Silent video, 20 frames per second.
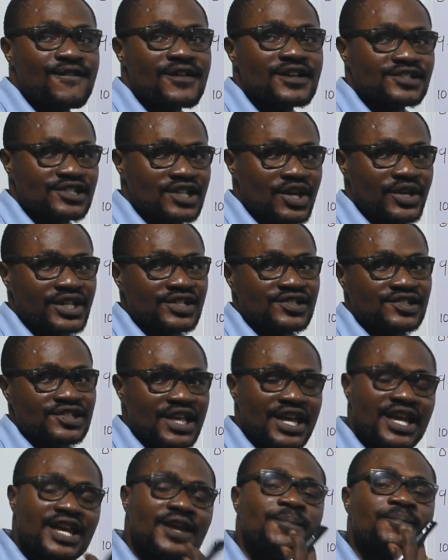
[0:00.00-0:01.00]
So you can
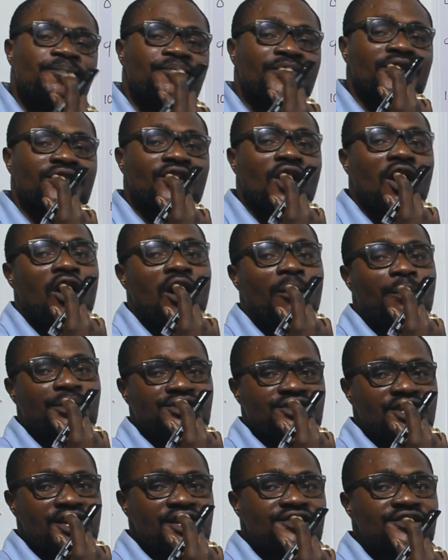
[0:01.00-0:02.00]
see the upper
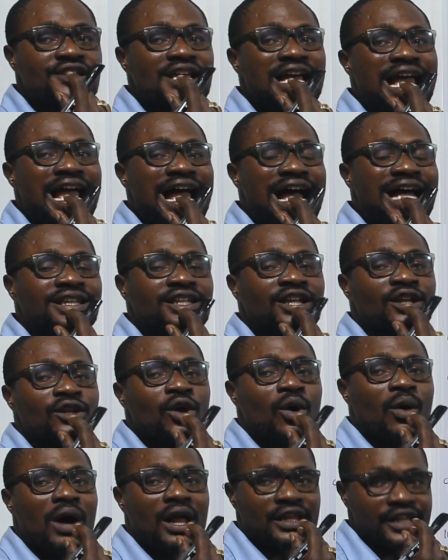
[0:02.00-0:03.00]
teeth and the
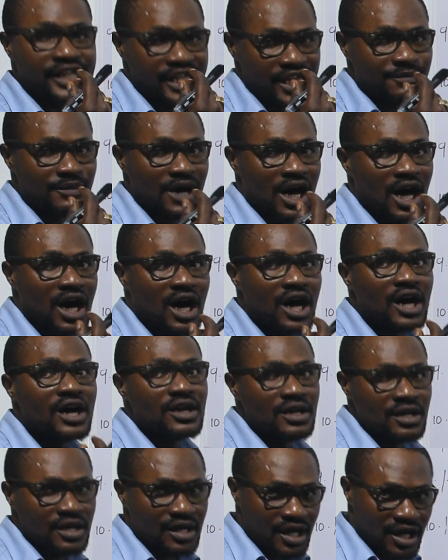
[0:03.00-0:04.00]
lower lip are
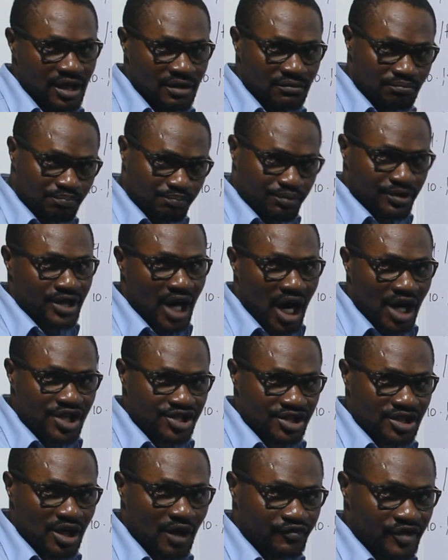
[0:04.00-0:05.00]
in
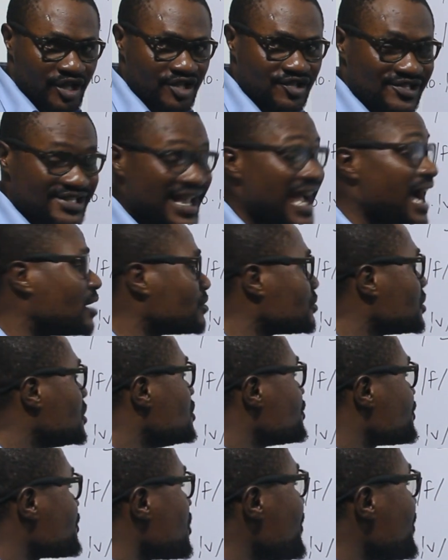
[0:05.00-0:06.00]
production of the sound. So